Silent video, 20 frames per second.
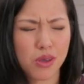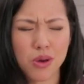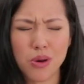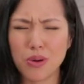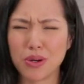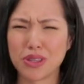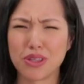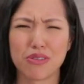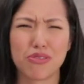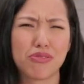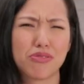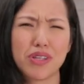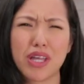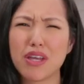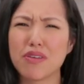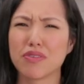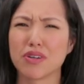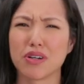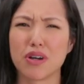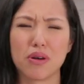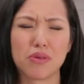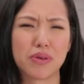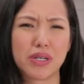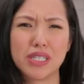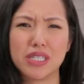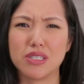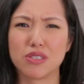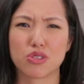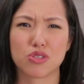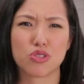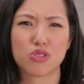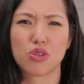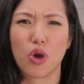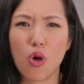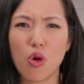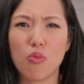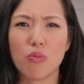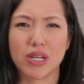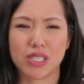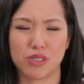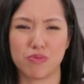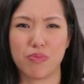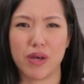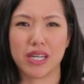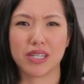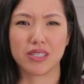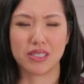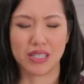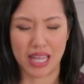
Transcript: oh, and the flavor already is so much better.